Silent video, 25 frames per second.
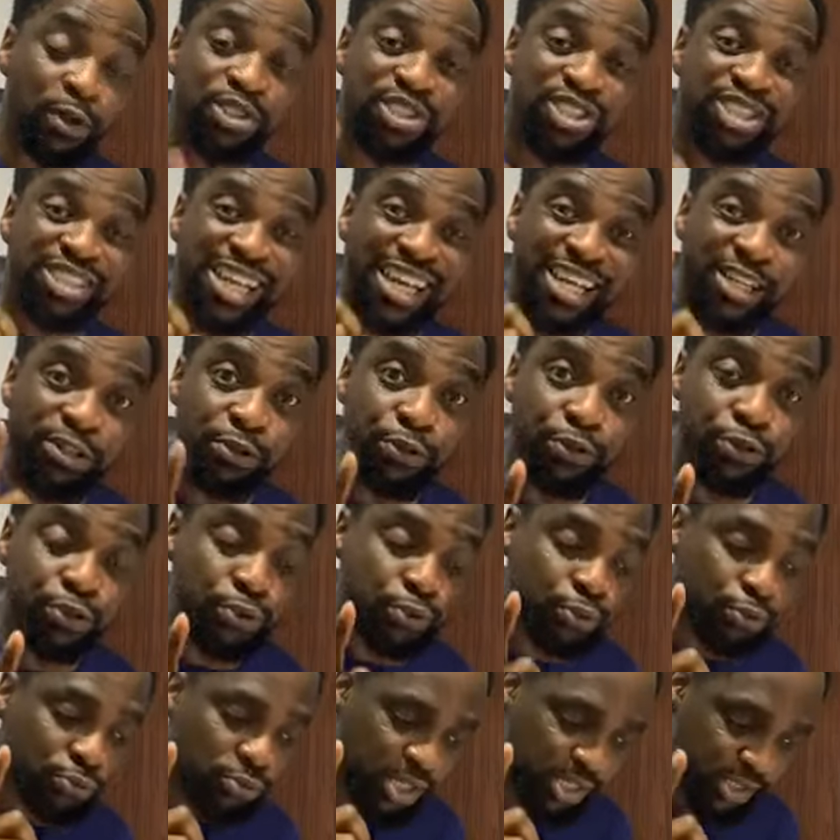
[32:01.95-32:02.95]
for
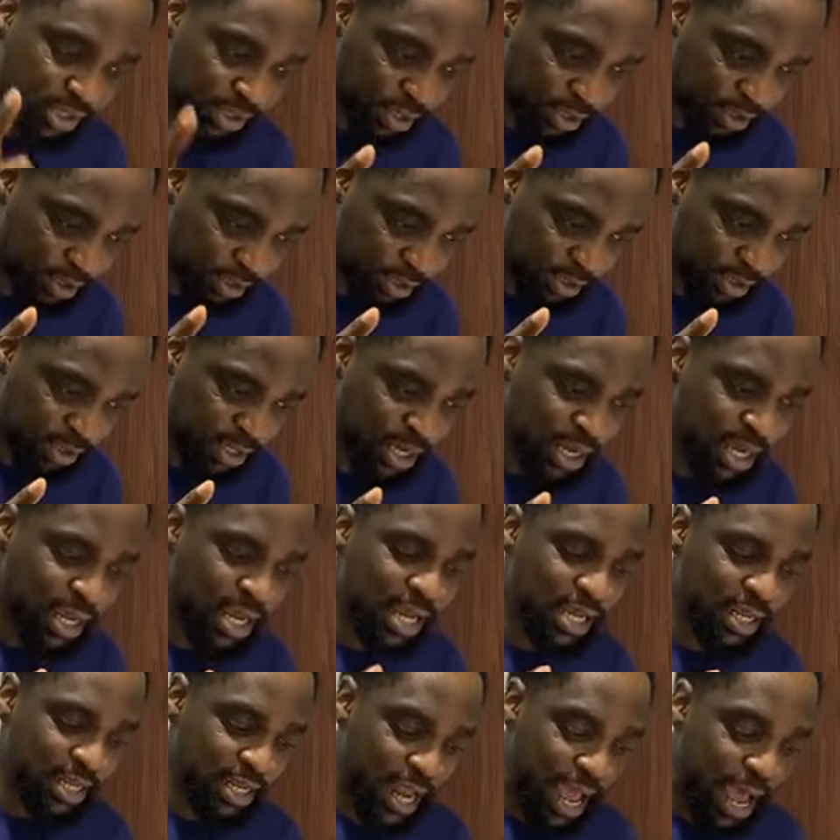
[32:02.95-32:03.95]
genuine reasons.
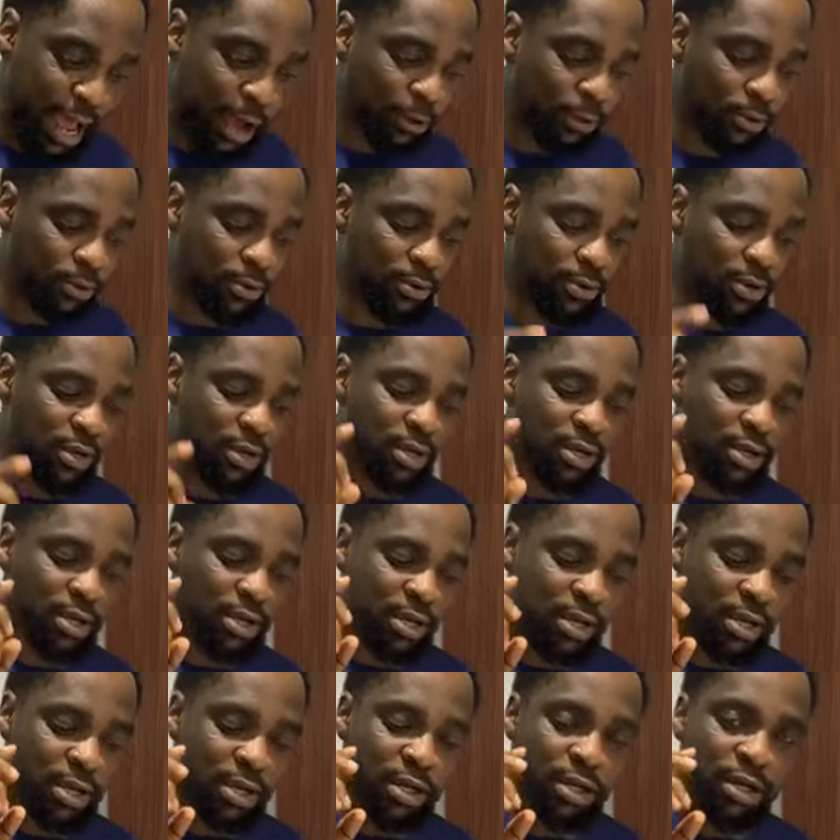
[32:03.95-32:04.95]
Now,
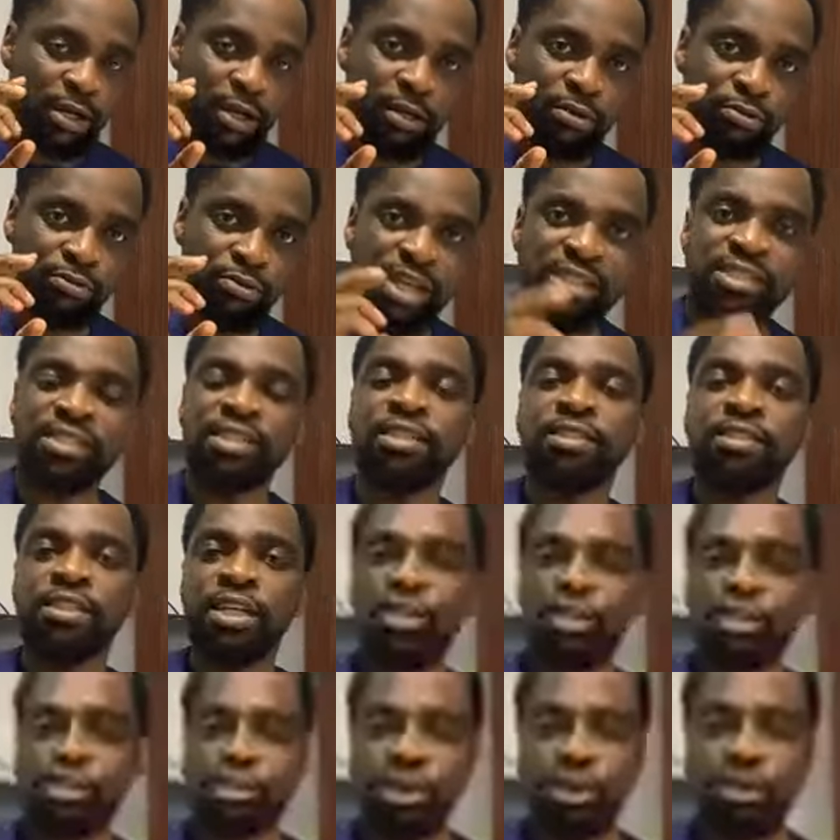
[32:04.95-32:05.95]

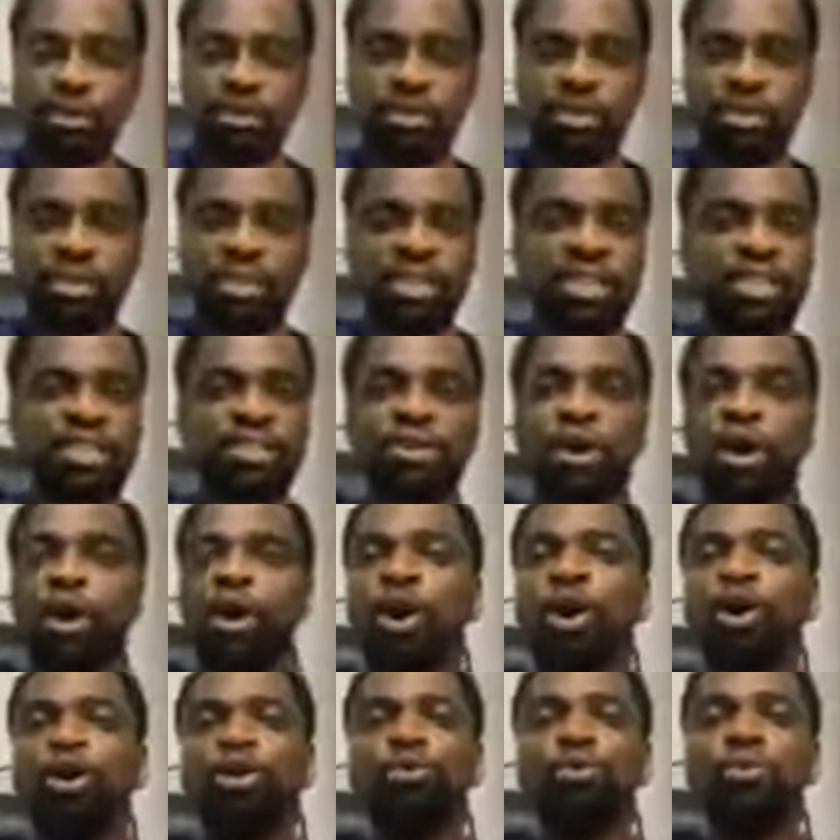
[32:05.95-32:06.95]
resignation is
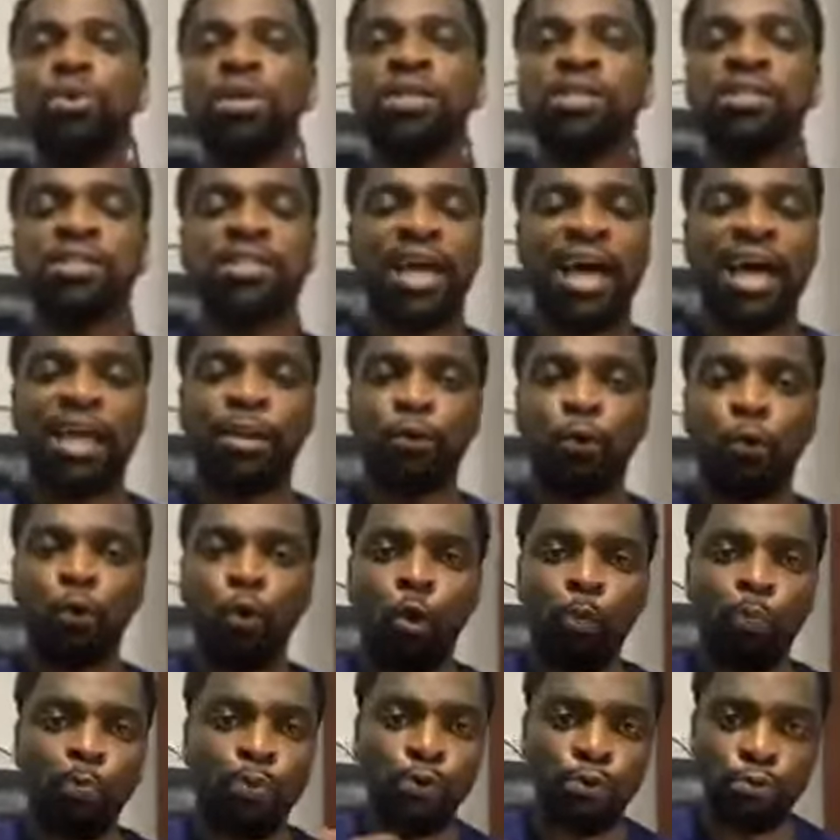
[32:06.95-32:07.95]
always an
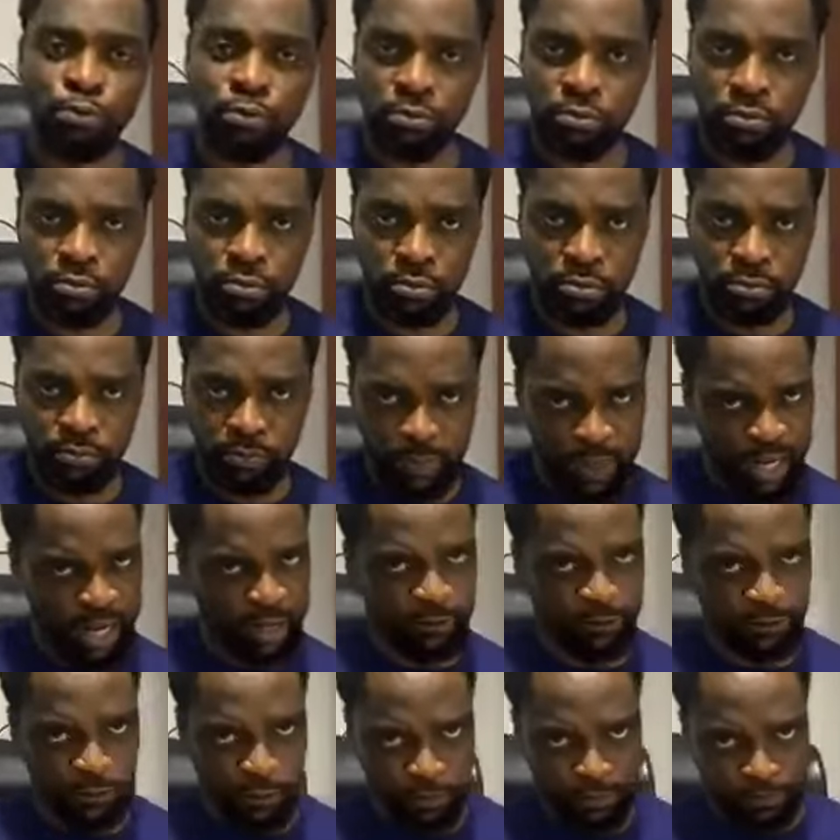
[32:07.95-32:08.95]
open
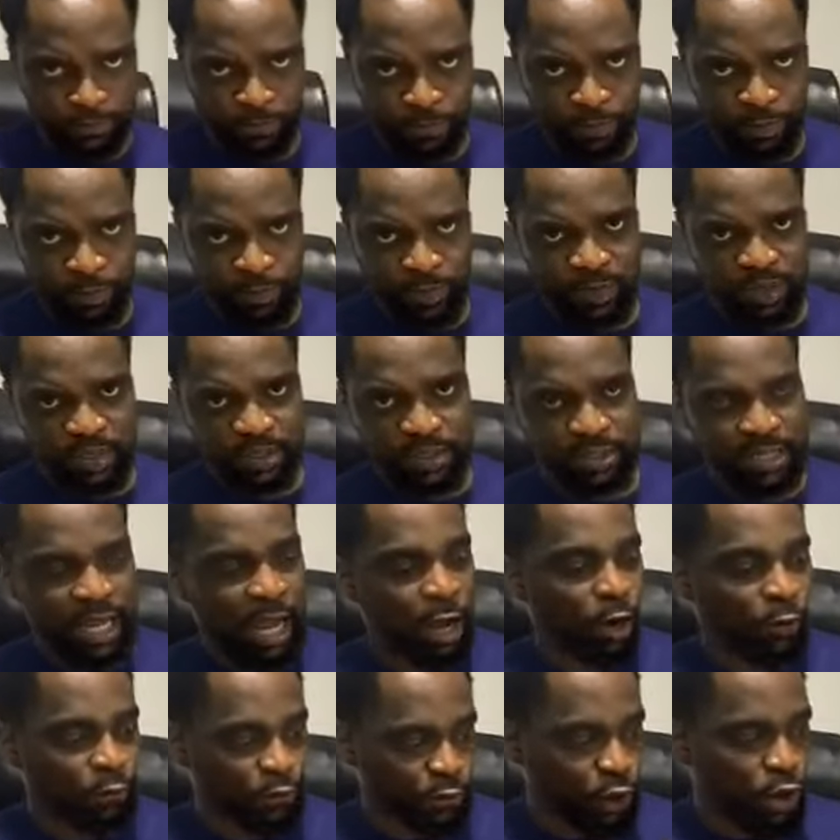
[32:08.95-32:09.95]
platform.
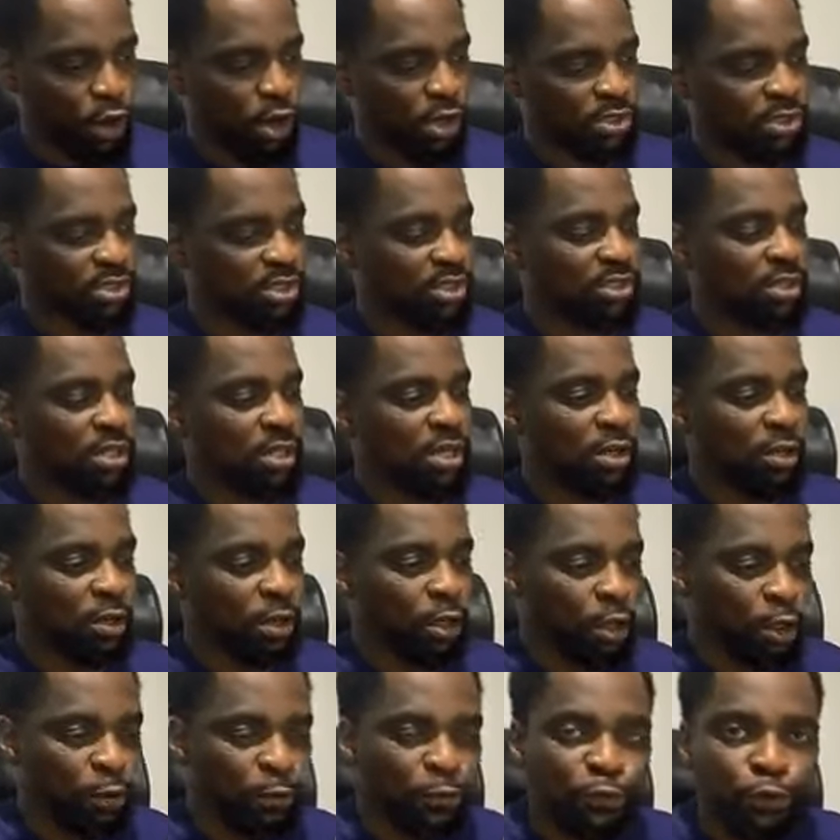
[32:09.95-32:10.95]
Now, of course,
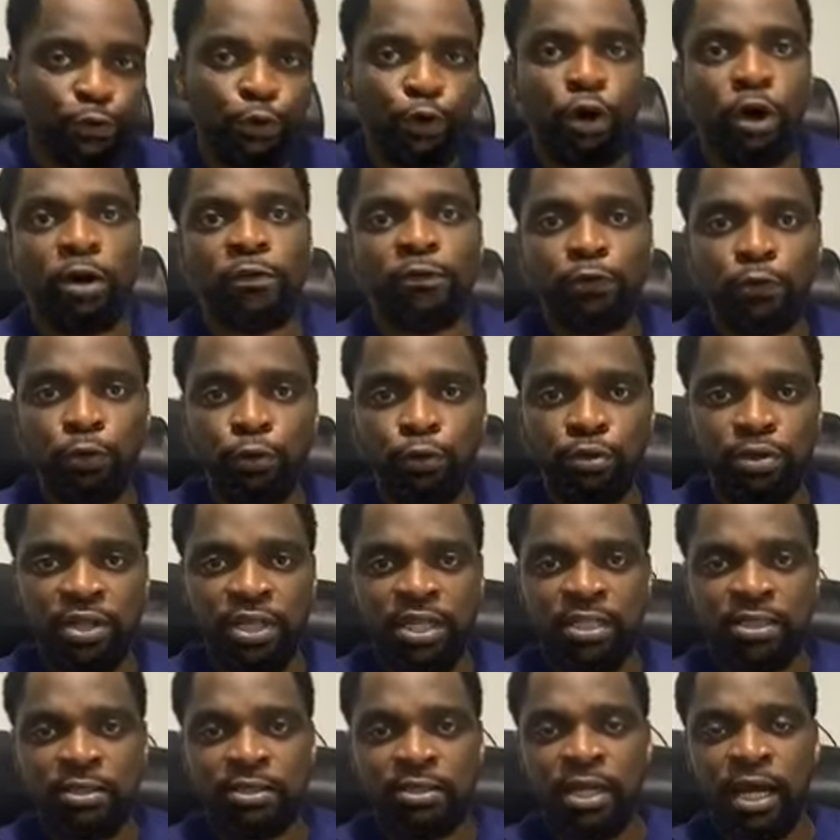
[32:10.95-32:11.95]
a few of
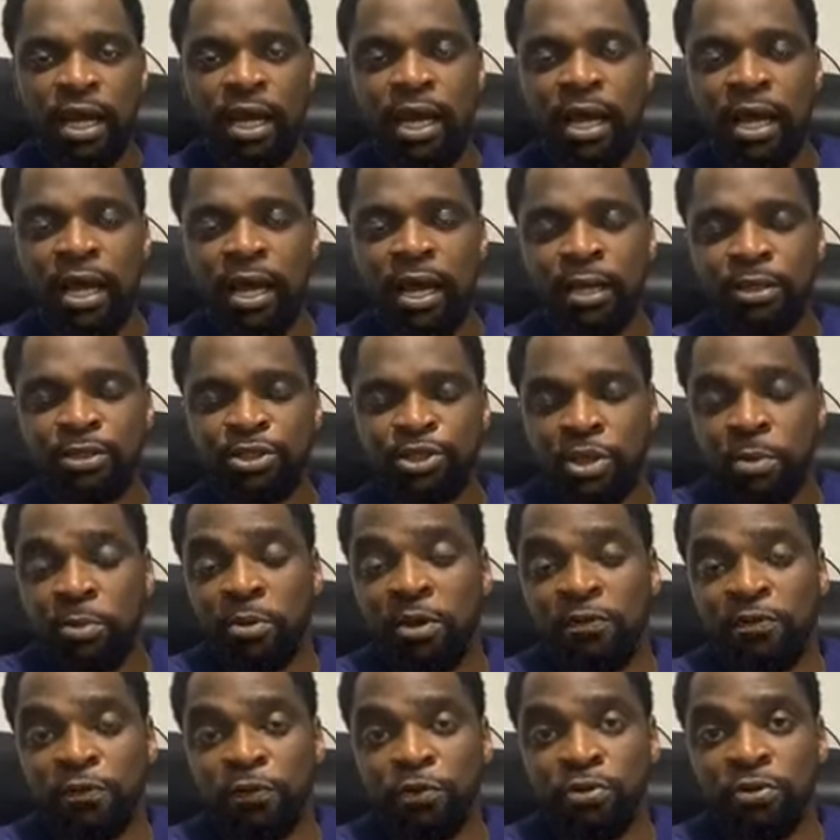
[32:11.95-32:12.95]
you,
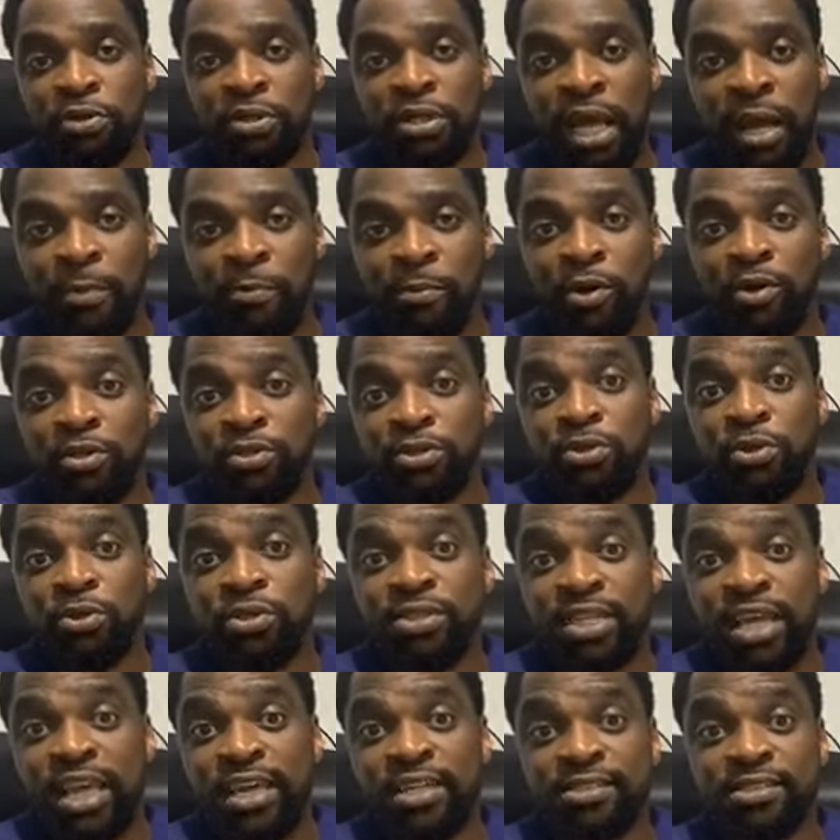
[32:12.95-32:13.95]
some of you amongst
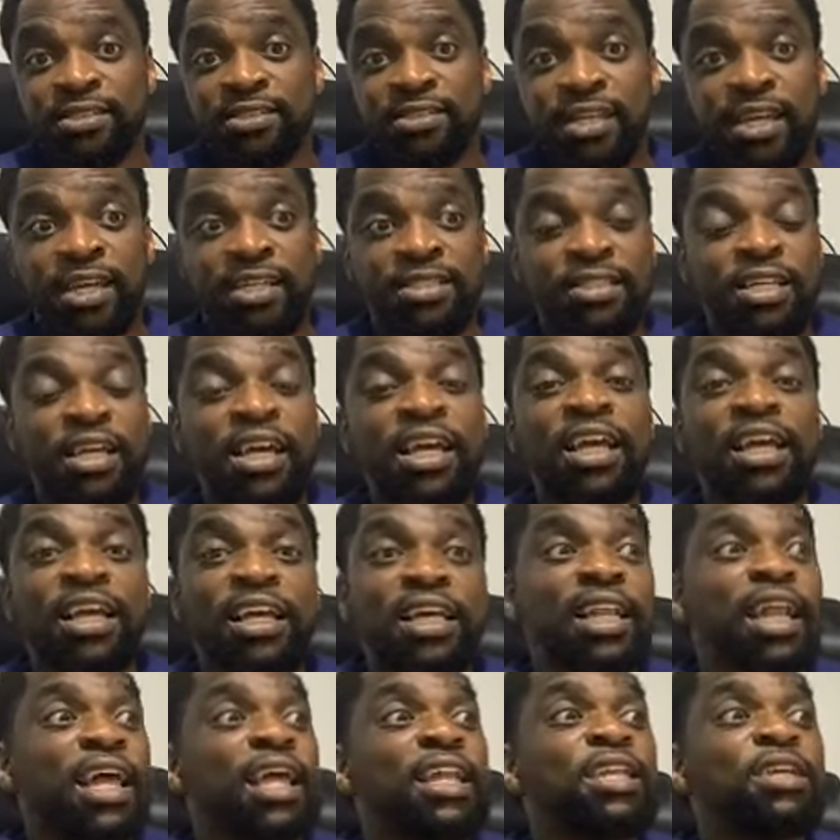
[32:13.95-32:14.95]
those exited,
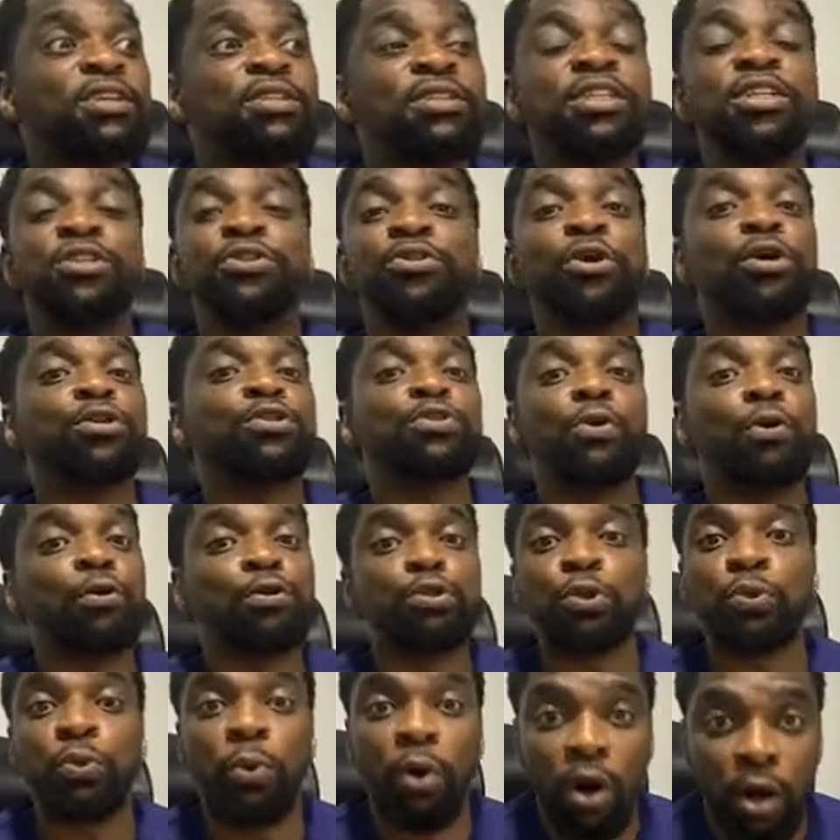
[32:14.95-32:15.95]
clearly did not
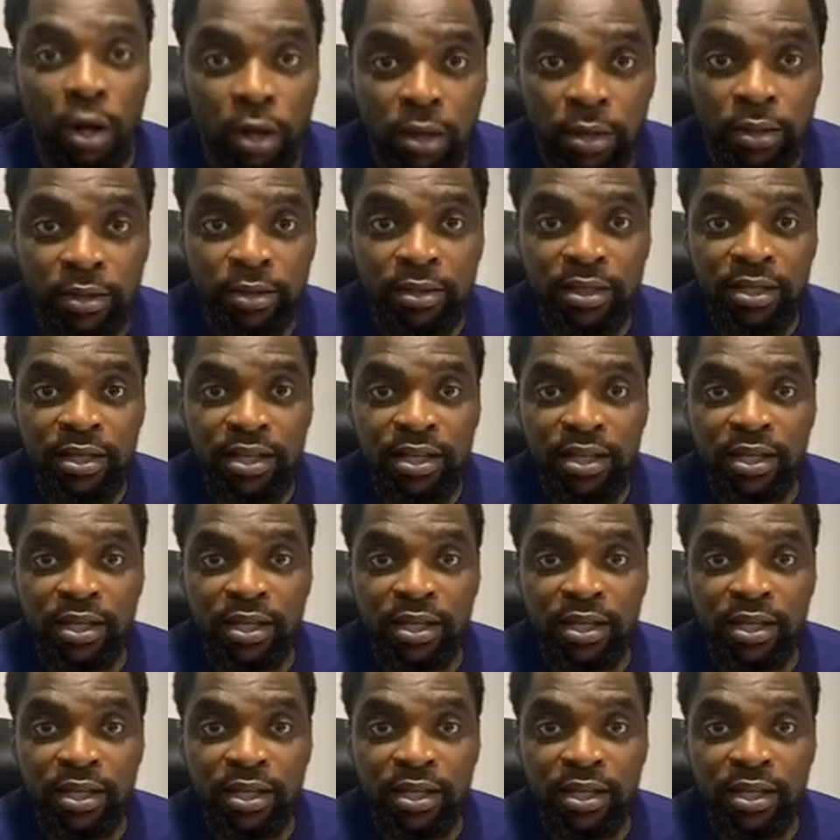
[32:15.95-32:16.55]
go to work.